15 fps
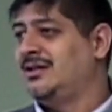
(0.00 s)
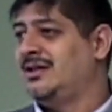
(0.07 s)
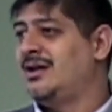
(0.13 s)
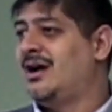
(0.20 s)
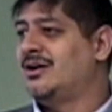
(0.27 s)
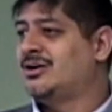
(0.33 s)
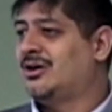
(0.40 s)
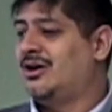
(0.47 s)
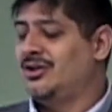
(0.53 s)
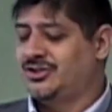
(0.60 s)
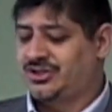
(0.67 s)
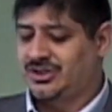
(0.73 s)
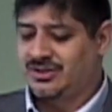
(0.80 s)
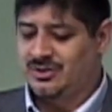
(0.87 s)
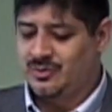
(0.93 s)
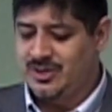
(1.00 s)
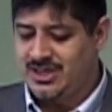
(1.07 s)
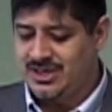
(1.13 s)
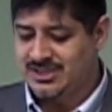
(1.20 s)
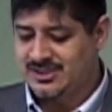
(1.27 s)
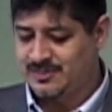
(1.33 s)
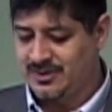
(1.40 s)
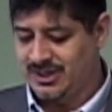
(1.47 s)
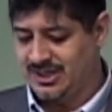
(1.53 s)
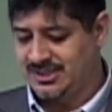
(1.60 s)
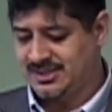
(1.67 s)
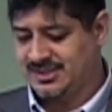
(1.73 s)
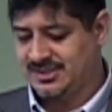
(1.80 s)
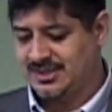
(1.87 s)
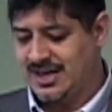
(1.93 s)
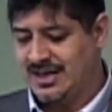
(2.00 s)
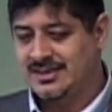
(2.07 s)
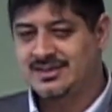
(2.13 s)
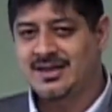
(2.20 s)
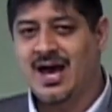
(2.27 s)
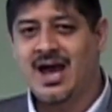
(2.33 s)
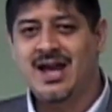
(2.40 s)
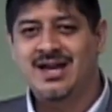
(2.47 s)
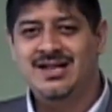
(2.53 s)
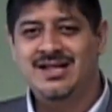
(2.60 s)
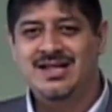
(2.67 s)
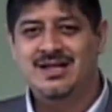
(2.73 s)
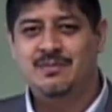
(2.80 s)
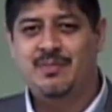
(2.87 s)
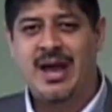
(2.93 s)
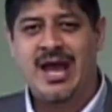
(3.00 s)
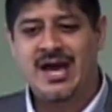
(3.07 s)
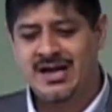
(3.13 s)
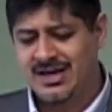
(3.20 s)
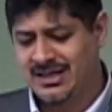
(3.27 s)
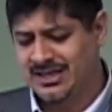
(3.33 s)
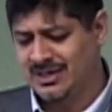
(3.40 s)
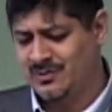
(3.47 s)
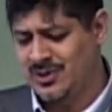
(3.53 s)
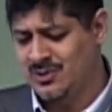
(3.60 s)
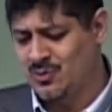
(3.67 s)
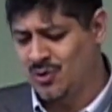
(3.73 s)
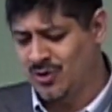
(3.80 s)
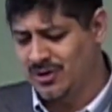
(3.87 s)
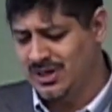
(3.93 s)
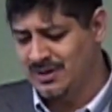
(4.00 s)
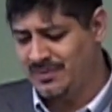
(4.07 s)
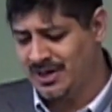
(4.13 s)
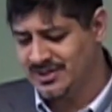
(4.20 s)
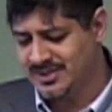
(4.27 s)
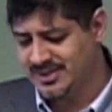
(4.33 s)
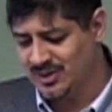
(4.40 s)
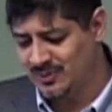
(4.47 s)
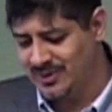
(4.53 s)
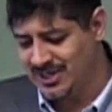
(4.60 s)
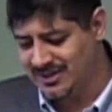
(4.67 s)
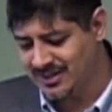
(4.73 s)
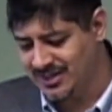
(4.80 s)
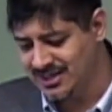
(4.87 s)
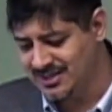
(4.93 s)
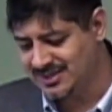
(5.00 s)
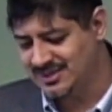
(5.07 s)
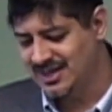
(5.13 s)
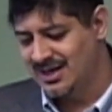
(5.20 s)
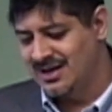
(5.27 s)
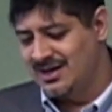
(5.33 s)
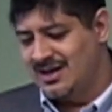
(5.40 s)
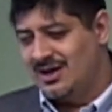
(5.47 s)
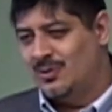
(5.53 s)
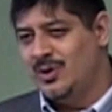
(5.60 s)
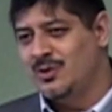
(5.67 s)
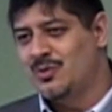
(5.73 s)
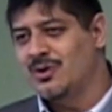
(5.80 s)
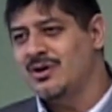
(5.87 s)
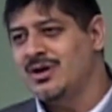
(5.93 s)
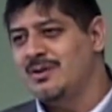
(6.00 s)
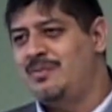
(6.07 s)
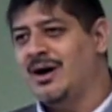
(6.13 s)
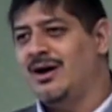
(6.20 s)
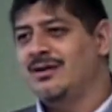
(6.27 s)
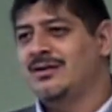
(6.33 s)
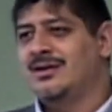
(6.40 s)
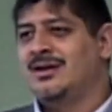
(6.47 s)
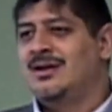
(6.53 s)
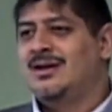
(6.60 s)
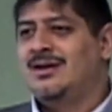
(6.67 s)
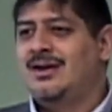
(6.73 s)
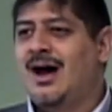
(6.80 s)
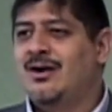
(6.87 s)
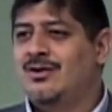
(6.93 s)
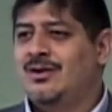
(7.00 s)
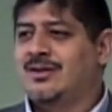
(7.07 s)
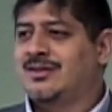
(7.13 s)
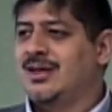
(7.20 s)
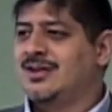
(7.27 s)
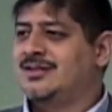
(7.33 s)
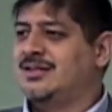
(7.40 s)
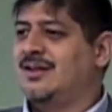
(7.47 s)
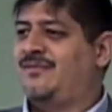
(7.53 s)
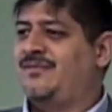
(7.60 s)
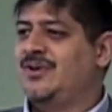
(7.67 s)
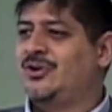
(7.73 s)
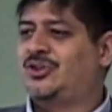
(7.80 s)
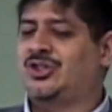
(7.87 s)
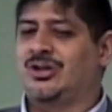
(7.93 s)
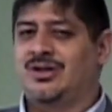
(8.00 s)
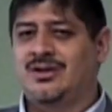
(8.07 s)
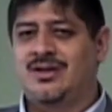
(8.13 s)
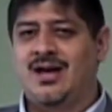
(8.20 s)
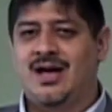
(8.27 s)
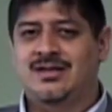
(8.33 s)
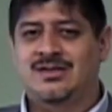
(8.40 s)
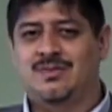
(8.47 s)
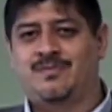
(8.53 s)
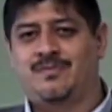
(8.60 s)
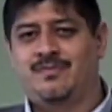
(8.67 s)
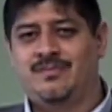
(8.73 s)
in our culture we experience anxiety and panic and we worry about so many things. We worry about not only things in the future that